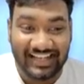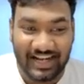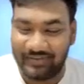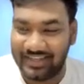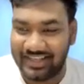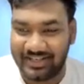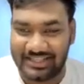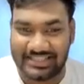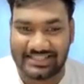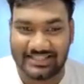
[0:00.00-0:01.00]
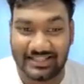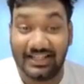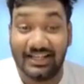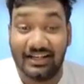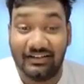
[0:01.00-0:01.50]
Coming into this.
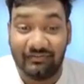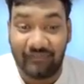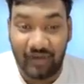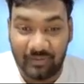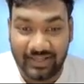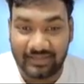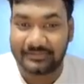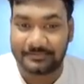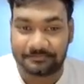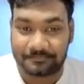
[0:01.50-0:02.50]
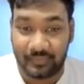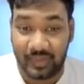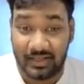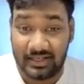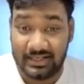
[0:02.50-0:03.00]
Following
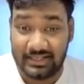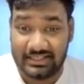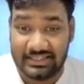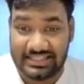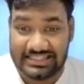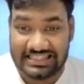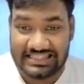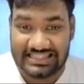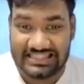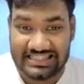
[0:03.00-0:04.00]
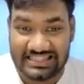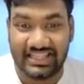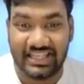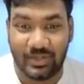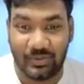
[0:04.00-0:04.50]
this
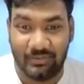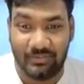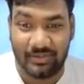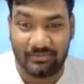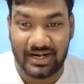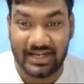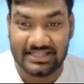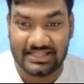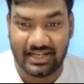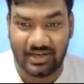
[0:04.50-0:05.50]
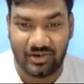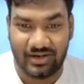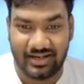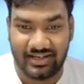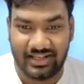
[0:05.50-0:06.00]
thing, equilibrium price and
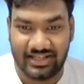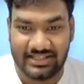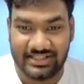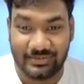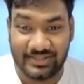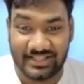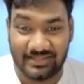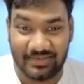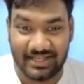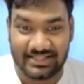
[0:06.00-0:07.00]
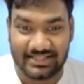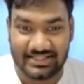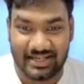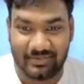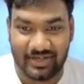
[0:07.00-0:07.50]
quantity, consumer surplus,
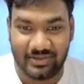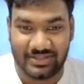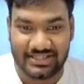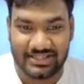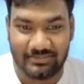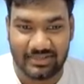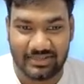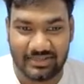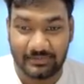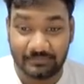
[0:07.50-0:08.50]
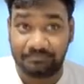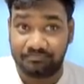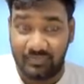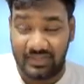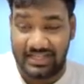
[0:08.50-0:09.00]
and producer surplus.
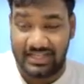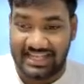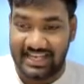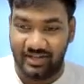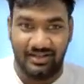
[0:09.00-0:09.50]
Guys, can you